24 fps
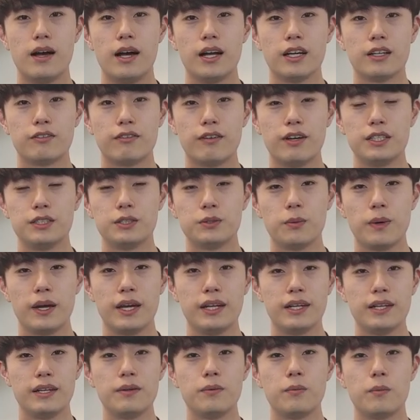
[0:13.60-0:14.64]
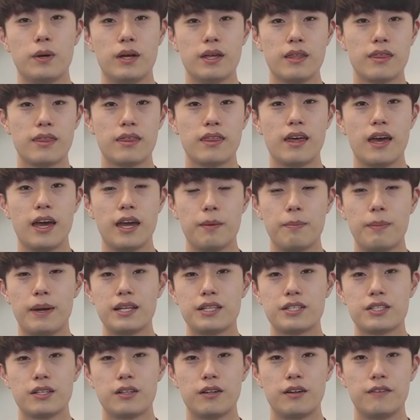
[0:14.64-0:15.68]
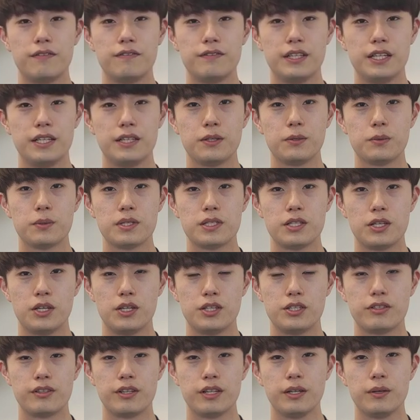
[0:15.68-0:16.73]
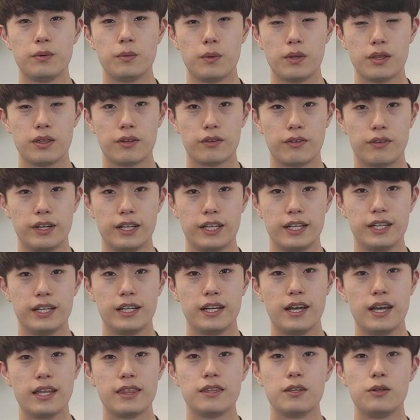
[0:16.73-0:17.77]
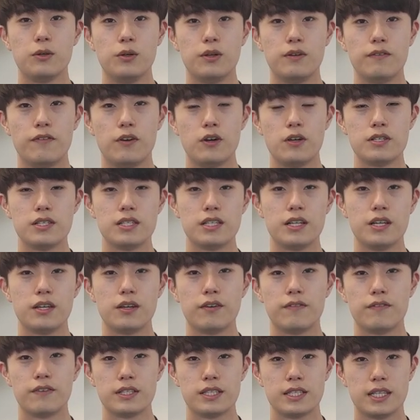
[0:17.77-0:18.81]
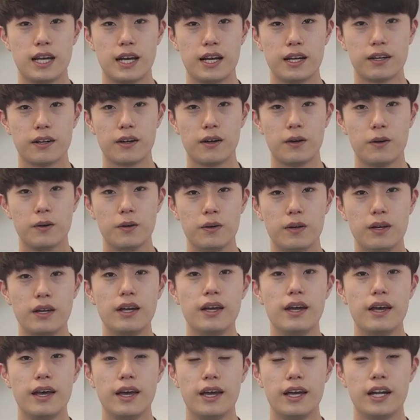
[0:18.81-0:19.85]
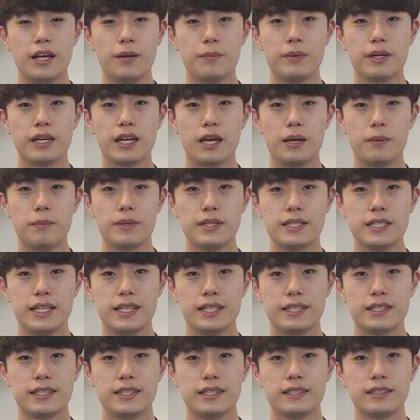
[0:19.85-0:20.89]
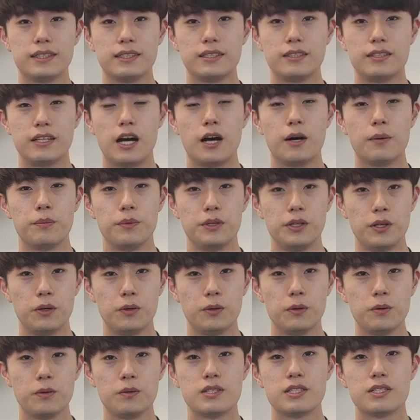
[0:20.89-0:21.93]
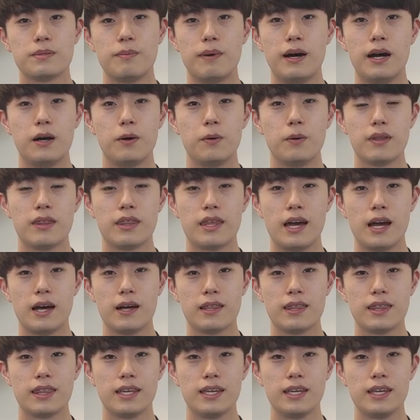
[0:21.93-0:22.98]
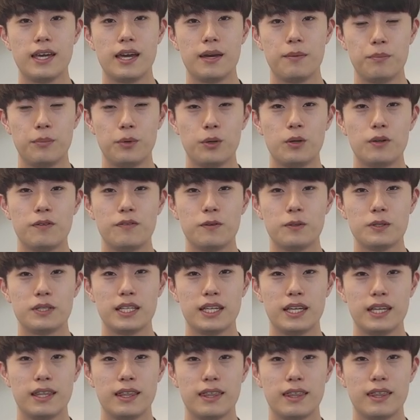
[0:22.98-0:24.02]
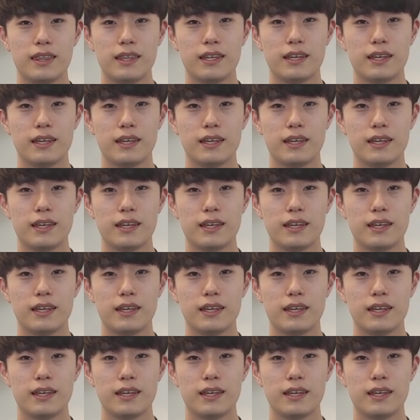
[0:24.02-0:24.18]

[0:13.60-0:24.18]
I graduated with a Bachelor of Dental Surgery with credit at the University of Otago, and I became a dentist to help you smile with healthy and beautiful teeth.